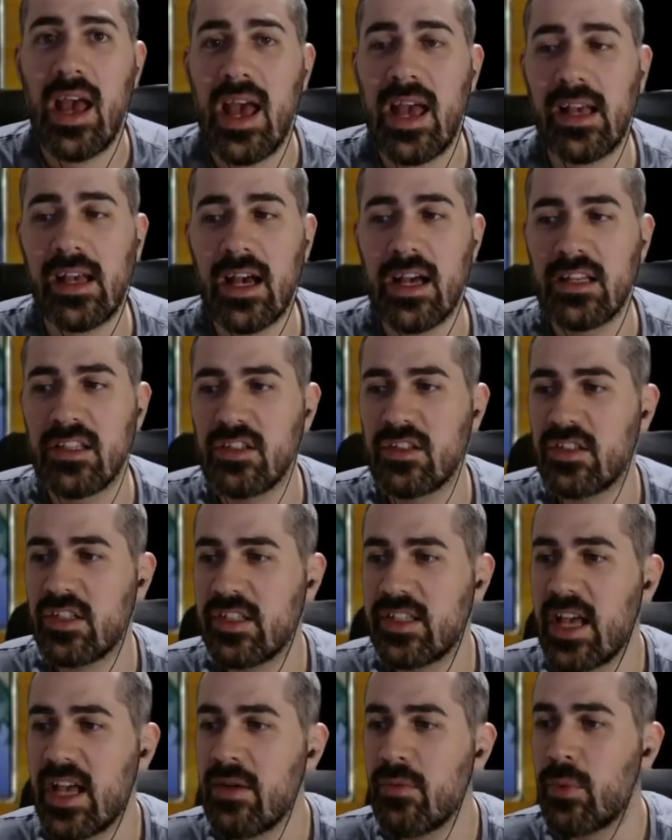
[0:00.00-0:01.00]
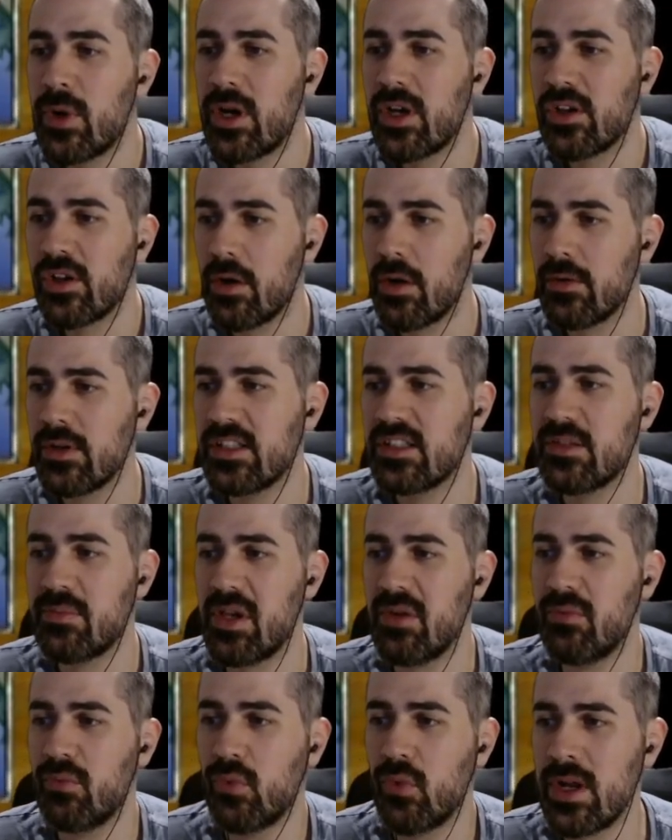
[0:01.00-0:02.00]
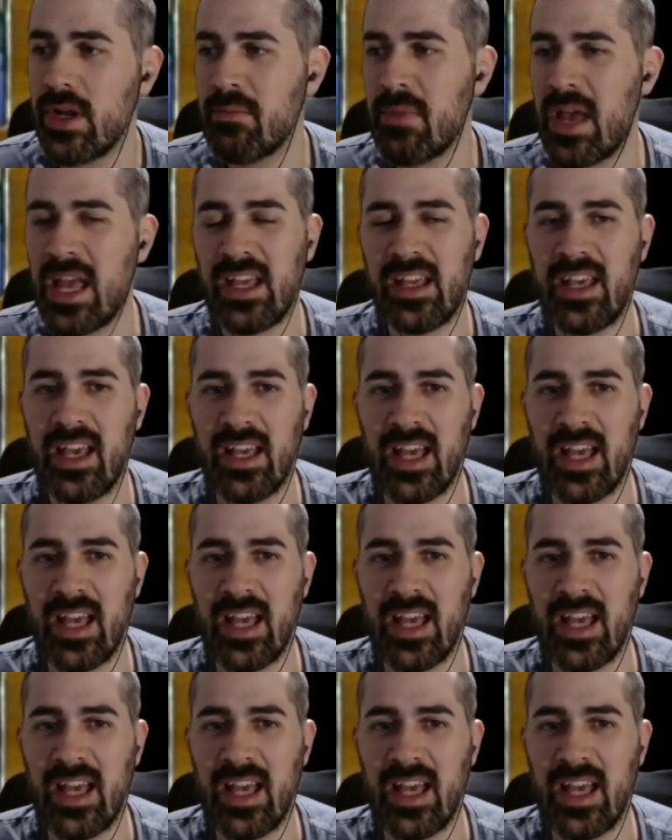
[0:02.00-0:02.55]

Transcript: Hey guys, today we're going to be remaking